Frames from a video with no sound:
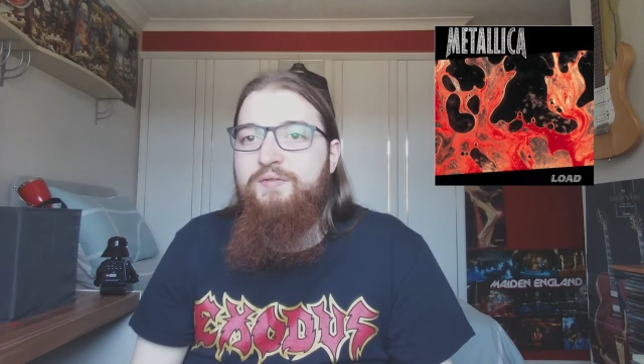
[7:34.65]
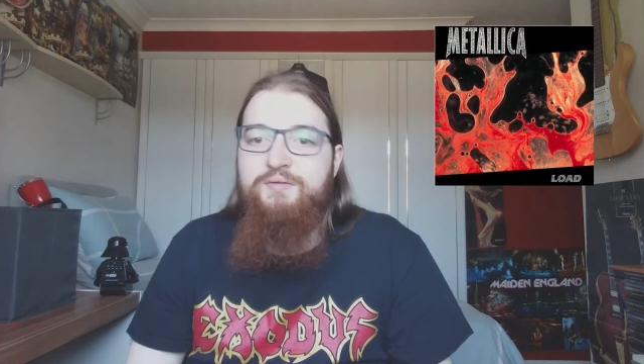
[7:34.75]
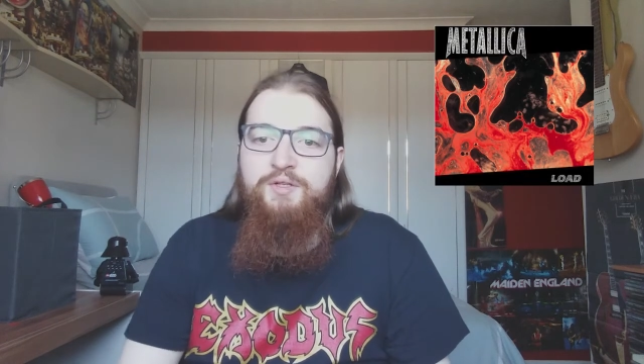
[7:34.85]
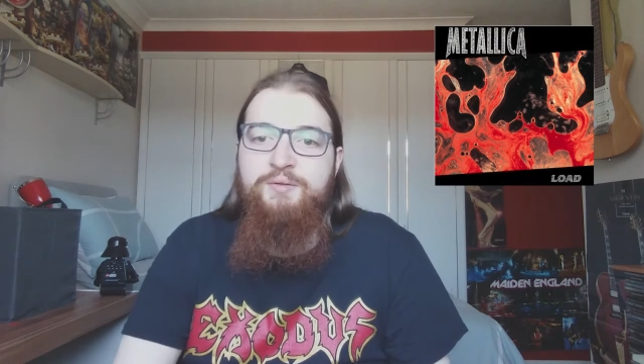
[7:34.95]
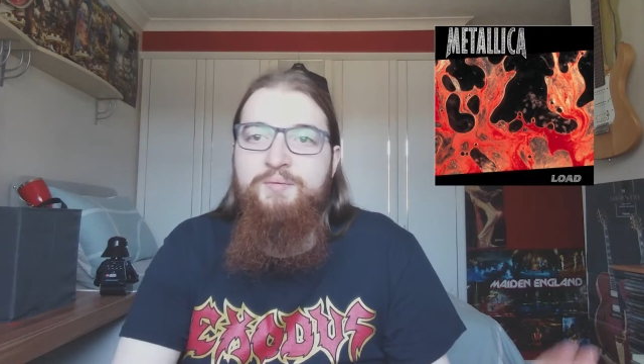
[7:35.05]

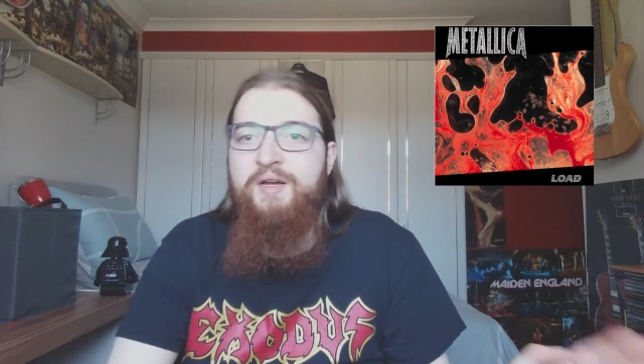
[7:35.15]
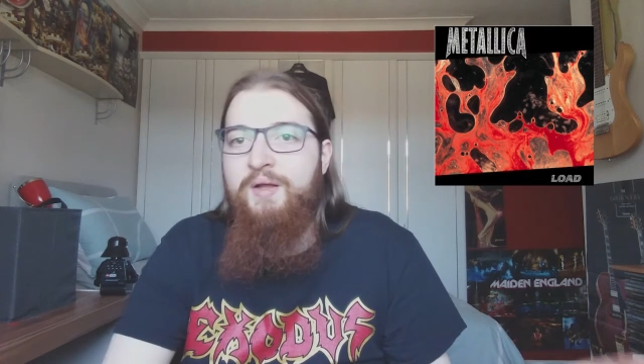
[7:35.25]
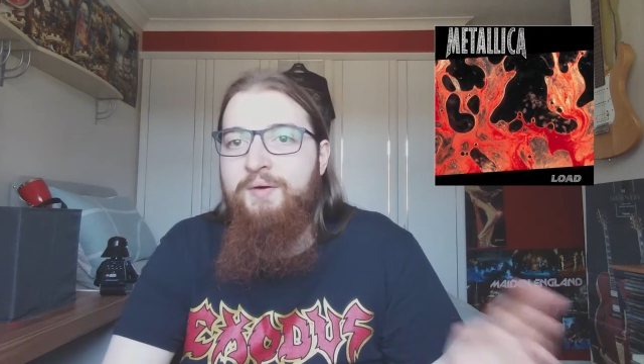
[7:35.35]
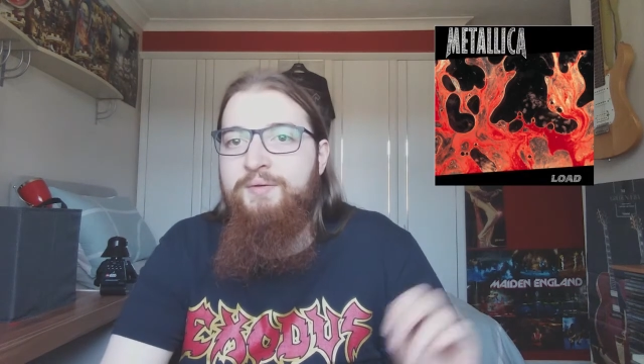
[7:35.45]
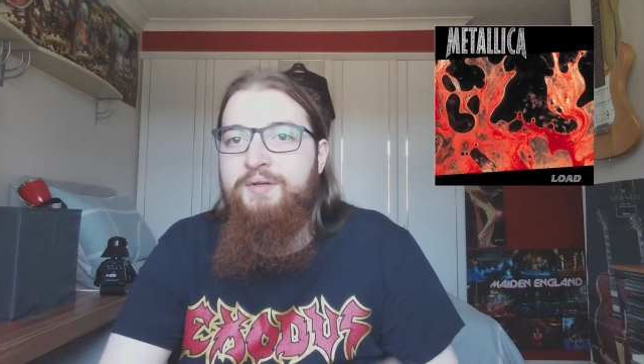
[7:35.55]
so
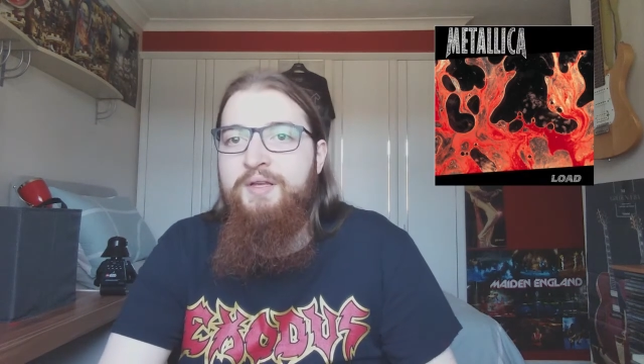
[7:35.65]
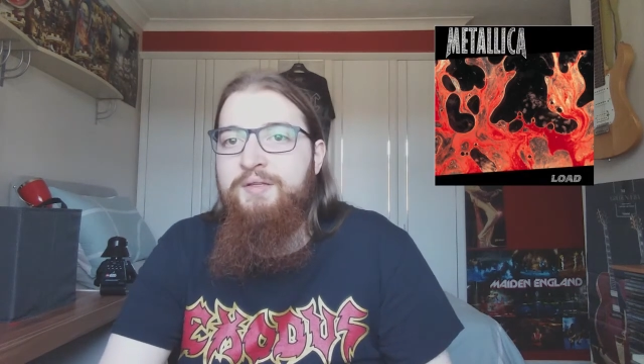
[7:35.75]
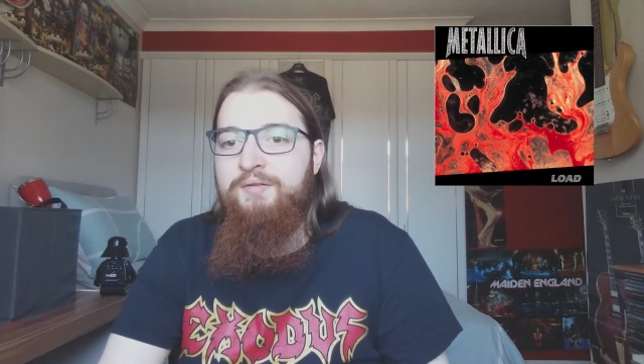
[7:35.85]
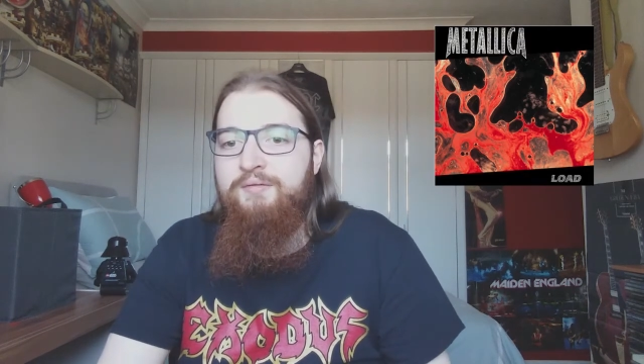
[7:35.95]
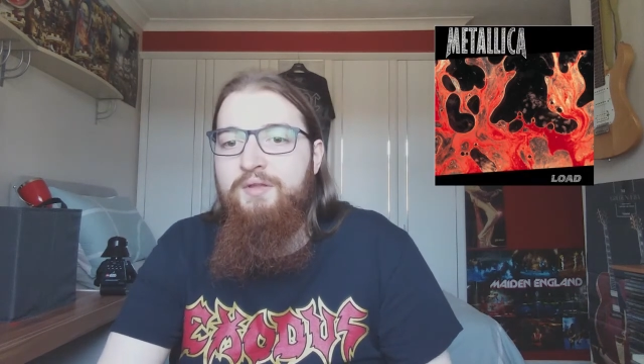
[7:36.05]
Reload
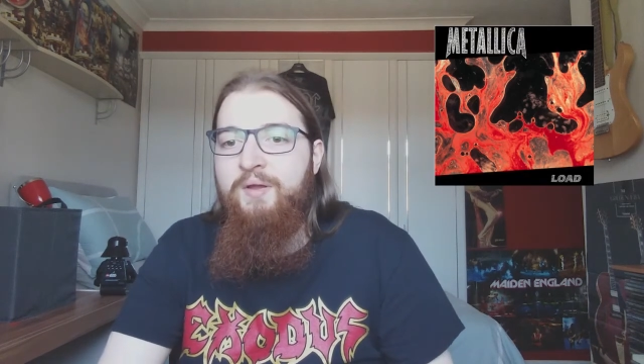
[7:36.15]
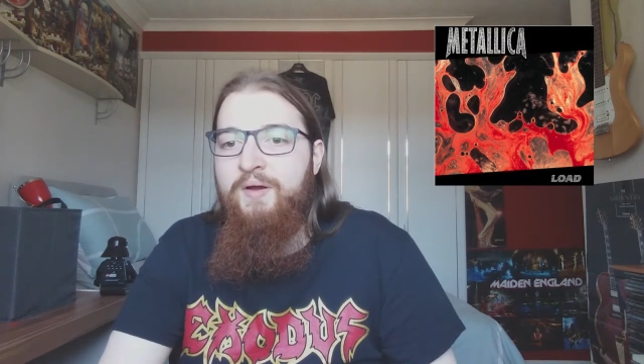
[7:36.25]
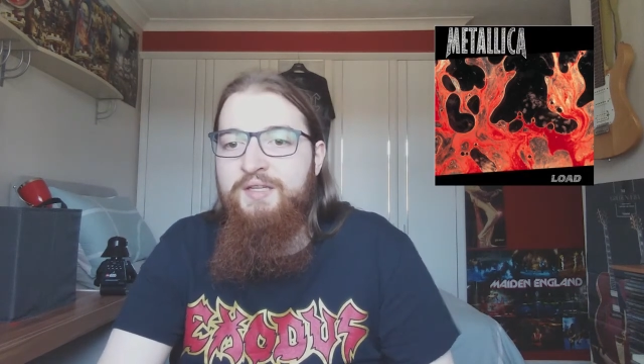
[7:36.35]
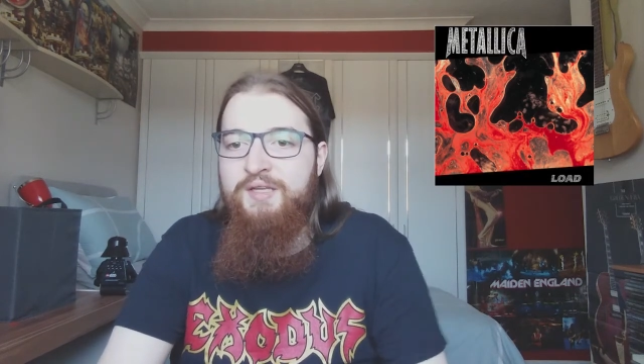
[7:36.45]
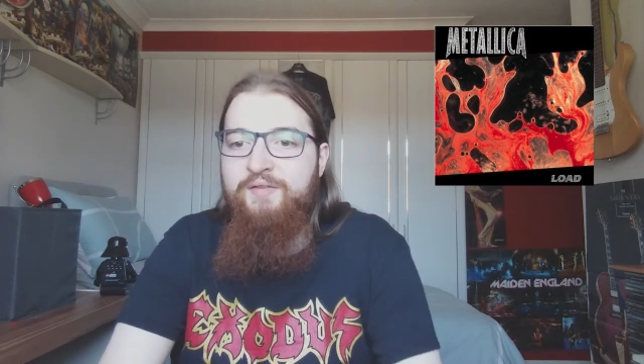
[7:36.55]
in
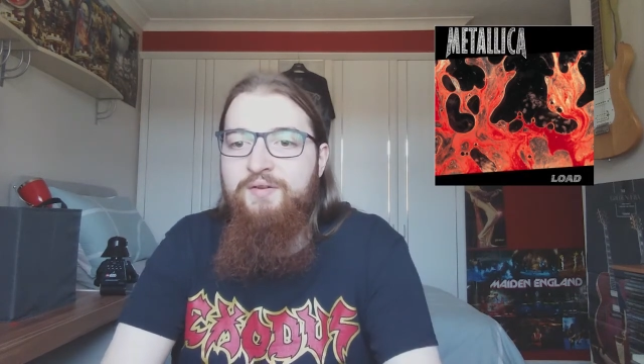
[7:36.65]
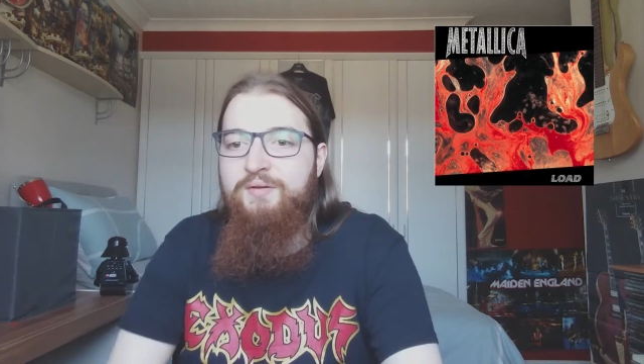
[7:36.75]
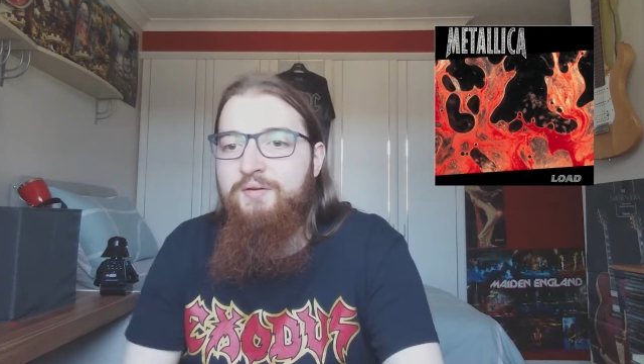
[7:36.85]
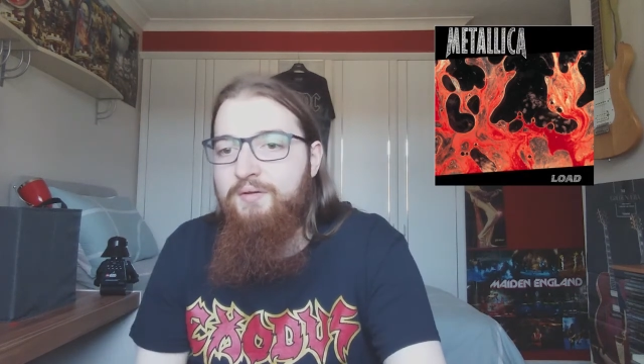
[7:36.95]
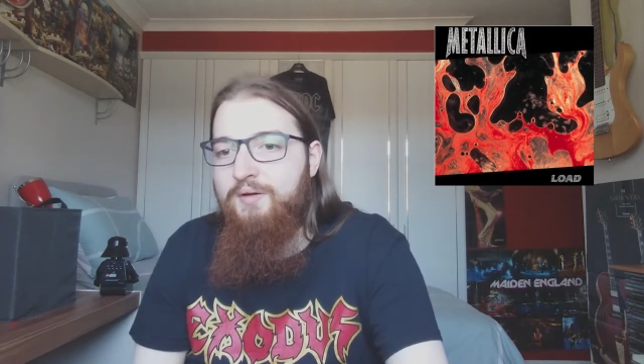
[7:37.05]
97.